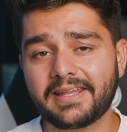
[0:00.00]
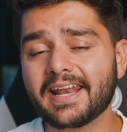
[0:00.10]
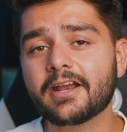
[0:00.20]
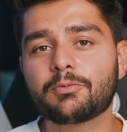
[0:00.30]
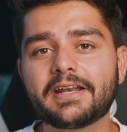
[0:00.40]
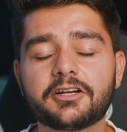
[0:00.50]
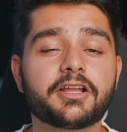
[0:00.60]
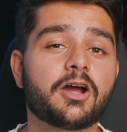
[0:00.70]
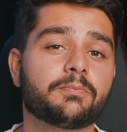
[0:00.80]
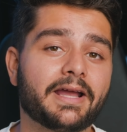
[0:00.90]
Then I rendered
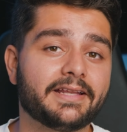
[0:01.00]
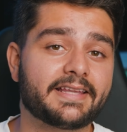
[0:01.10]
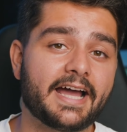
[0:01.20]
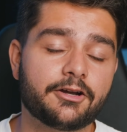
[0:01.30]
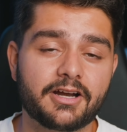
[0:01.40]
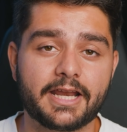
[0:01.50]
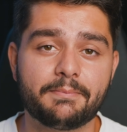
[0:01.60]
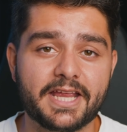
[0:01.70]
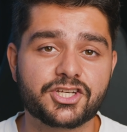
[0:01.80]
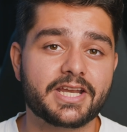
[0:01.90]
out my entire
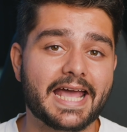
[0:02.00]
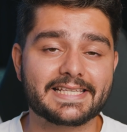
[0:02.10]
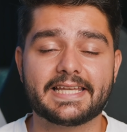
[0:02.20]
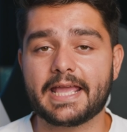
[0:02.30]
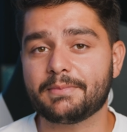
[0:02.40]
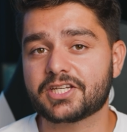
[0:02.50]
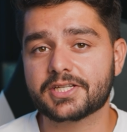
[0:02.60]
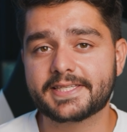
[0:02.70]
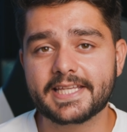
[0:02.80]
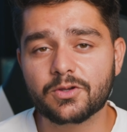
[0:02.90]
animation as an
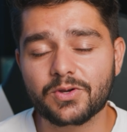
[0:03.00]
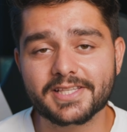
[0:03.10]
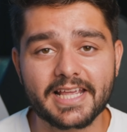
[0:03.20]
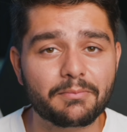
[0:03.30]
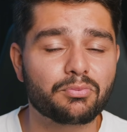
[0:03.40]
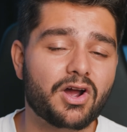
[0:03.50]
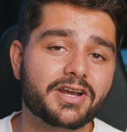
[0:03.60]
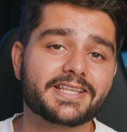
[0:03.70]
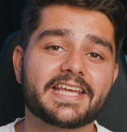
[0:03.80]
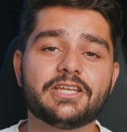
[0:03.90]
image sequence and
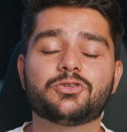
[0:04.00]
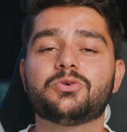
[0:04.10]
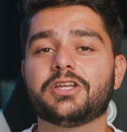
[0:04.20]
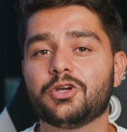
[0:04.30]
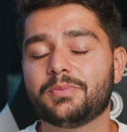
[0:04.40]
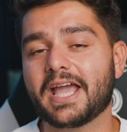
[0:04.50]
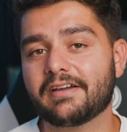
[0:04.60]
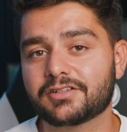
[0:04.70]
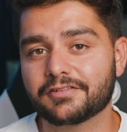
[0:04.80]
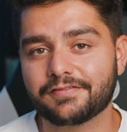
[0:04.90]
brought it into Adobe After